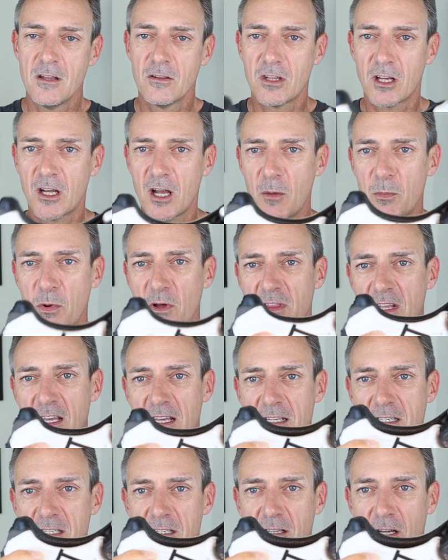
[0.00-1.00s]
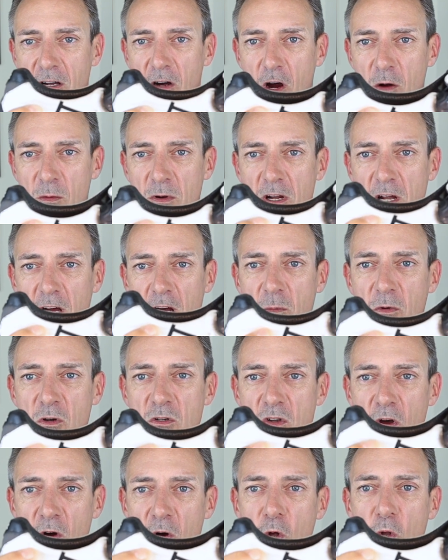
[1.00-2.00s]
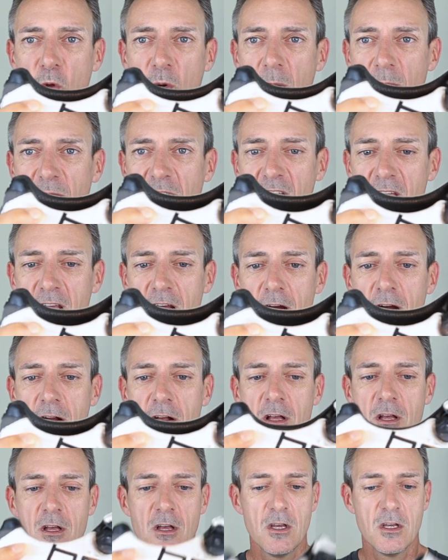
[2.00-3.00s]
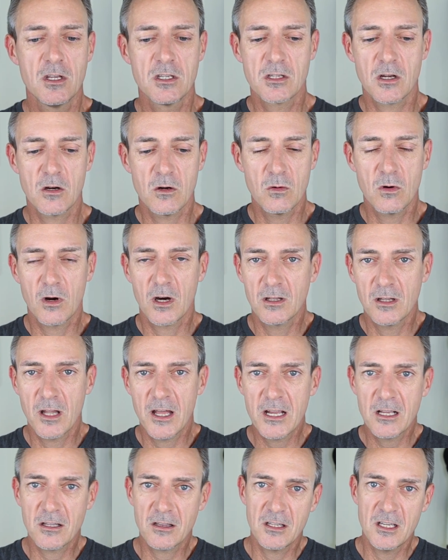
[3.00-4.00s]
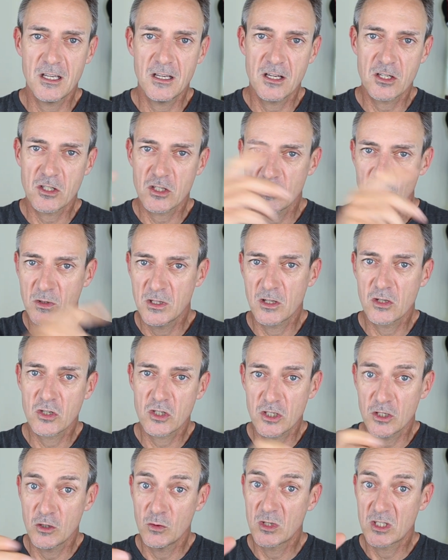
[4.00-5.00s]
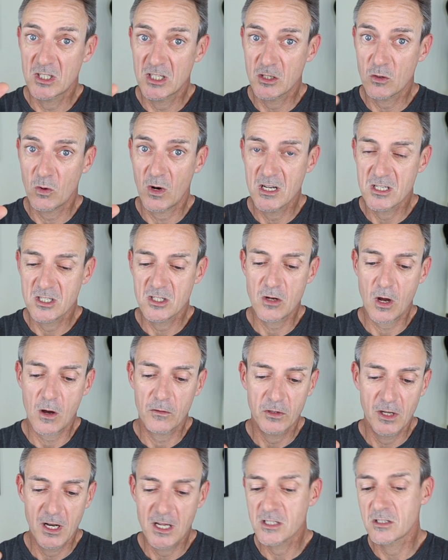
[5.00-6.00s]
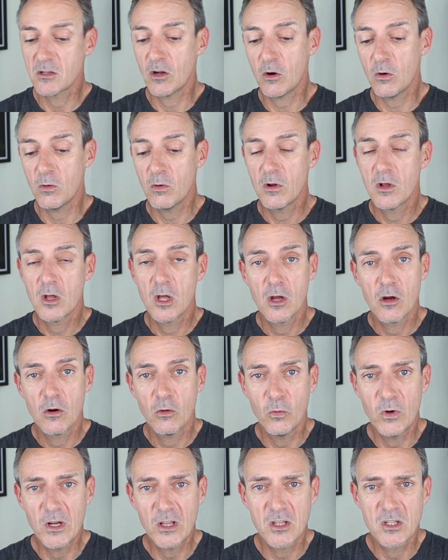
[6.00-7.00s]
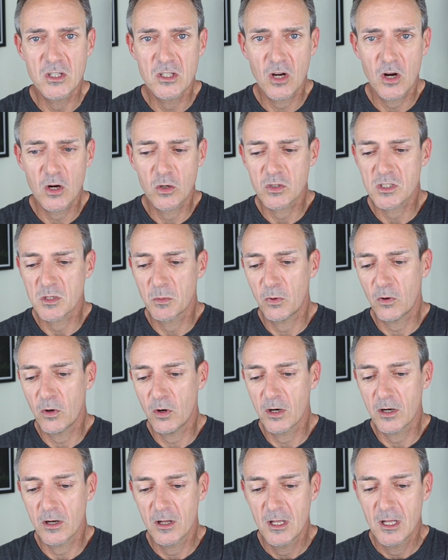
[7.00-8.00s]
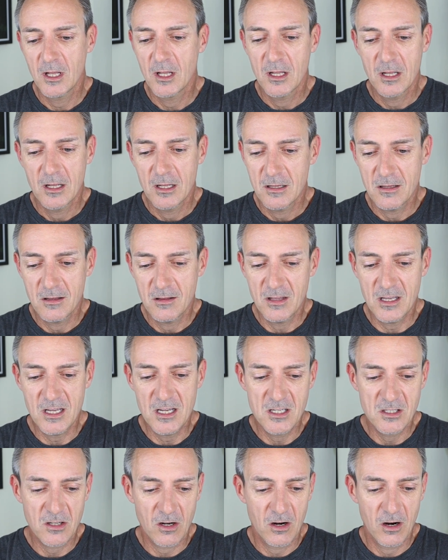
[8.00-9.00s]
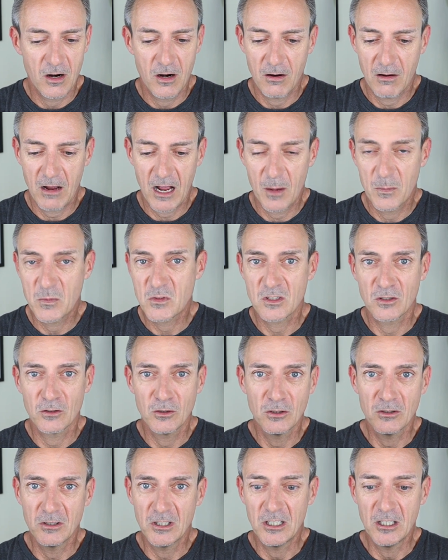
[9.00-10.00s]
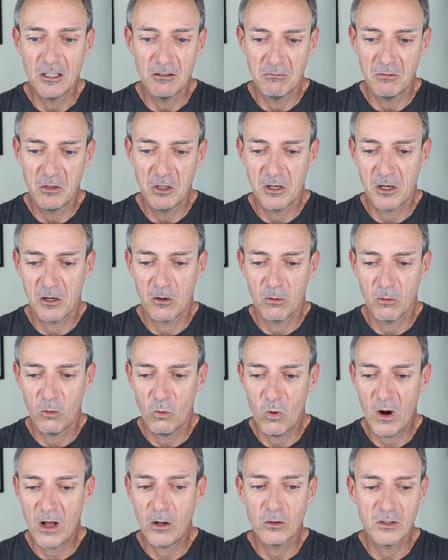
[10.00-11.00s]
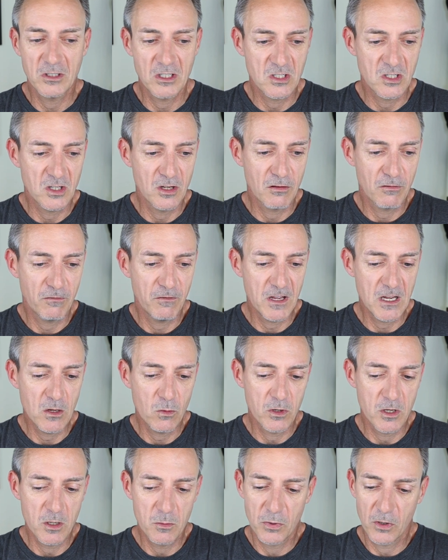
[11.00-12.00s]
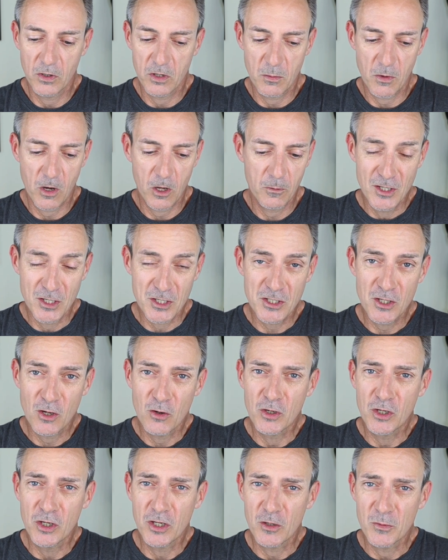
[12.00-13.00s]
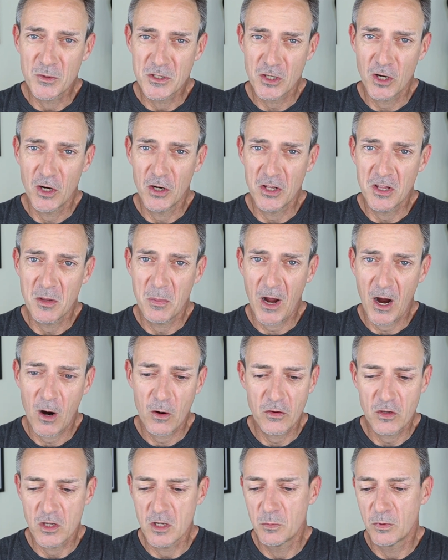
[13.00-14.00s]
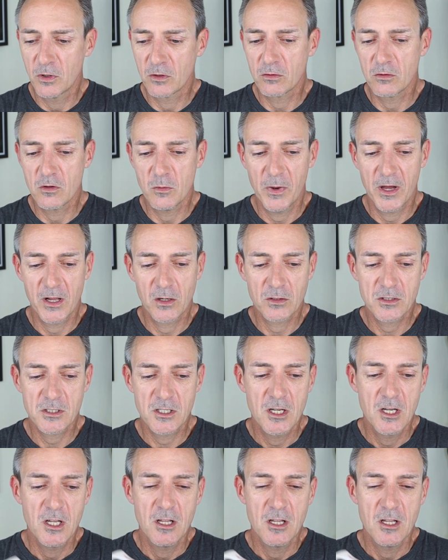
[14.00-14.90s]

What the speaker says: The cup on these, the carbon cup, goes all the way up to here. So unlike the issue with the other shoe, which is quite soft and has no real internal support, these are absolutely, you know, welded to your feet when you put them on. They're so good at returning the power that you put through the pedals.